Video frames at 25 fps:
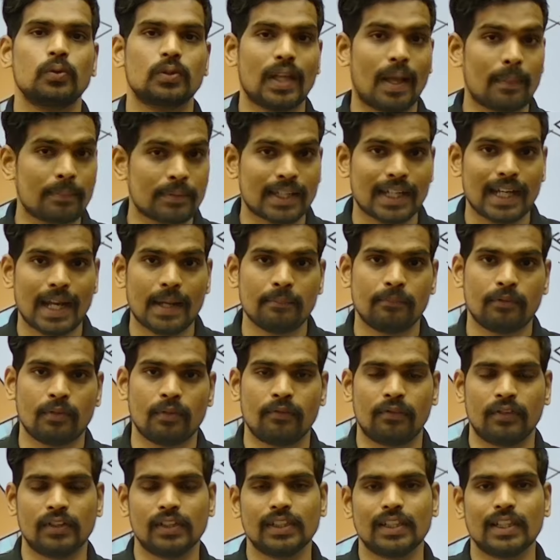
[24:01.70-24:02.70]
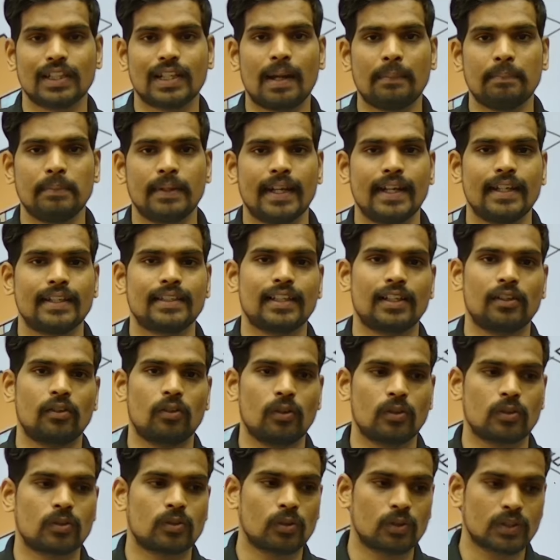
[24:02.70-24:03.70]
subscribe for further updates, and
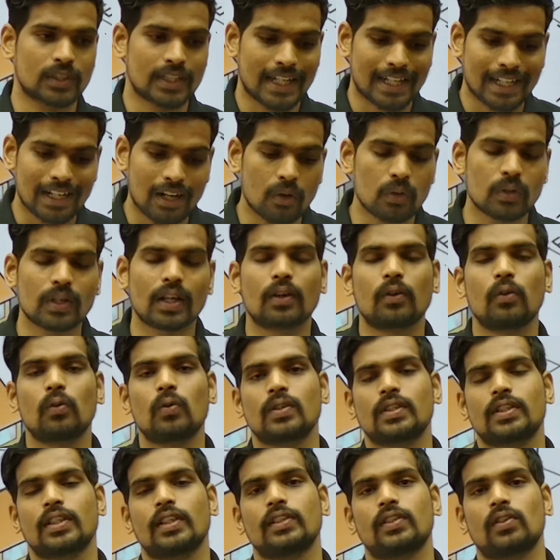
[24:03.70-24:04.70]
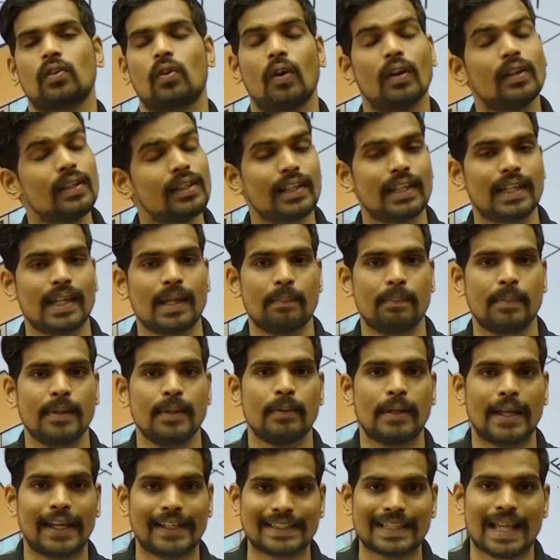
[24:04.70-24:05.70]
also check out our courses on the
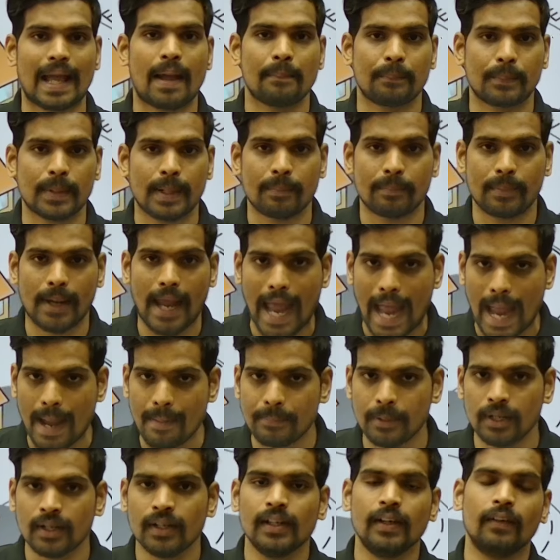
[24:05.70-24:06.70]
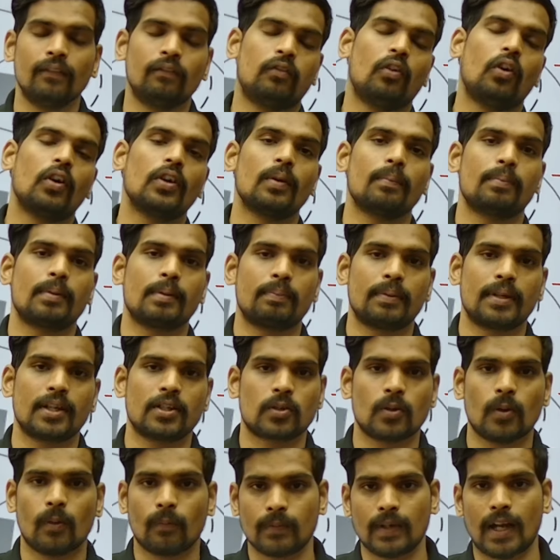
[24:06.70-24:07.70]
KP Exam Prep app for your
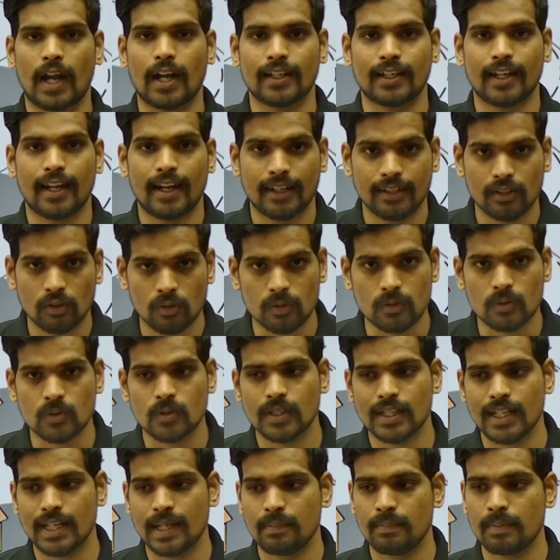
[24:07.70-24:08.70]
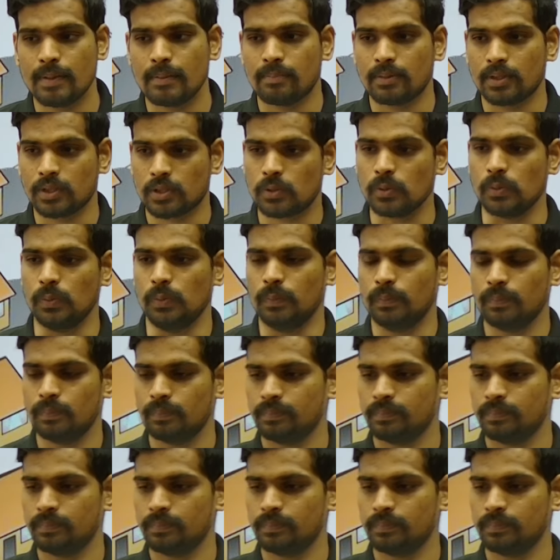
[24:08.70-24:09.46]
preparation of NATA and also JEE Paper 2.